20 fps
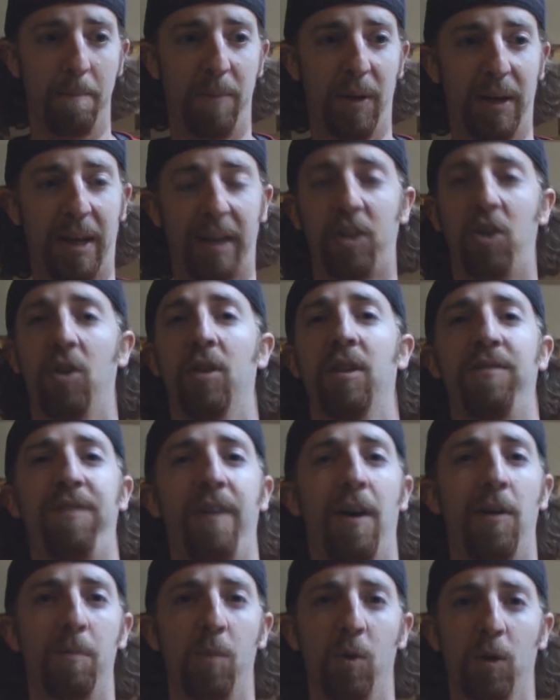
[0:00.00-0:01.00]
But I couldn't have
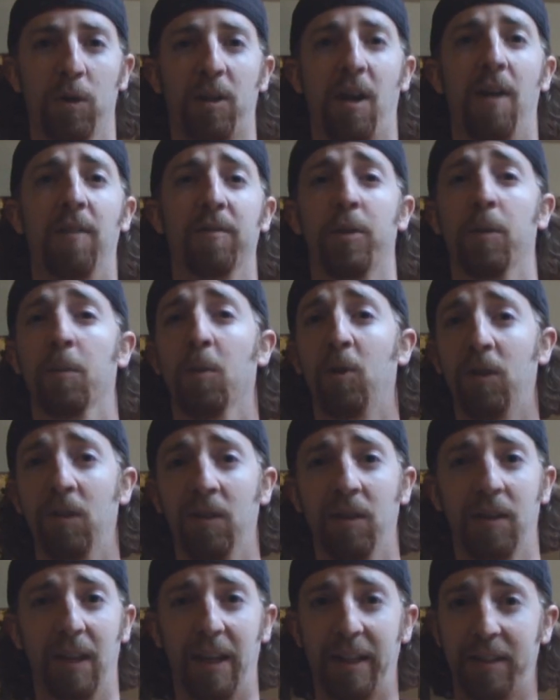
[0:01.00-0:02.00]
felt more
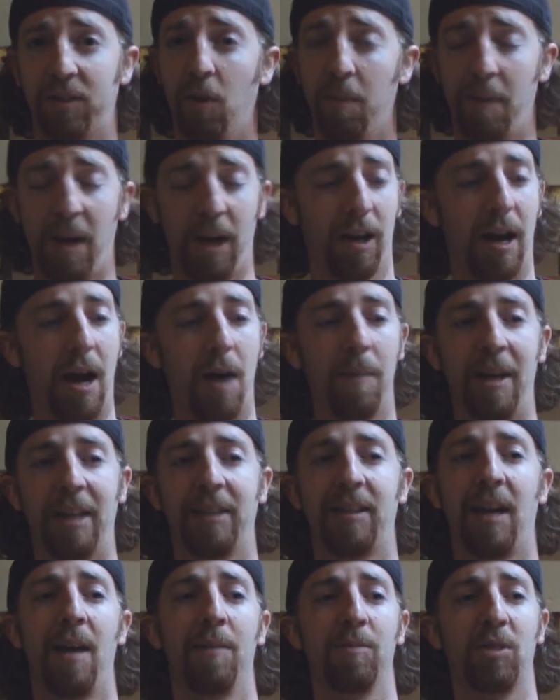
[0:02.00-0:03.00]
comfortable. Like, no matter how
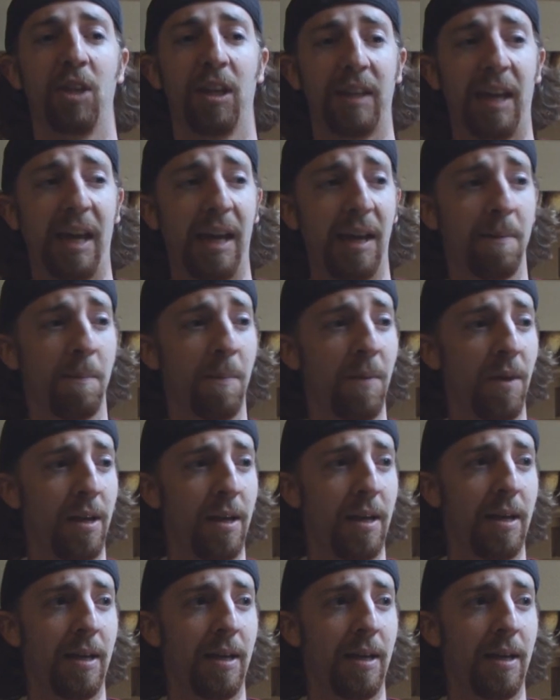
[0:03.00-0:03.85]
many times I came,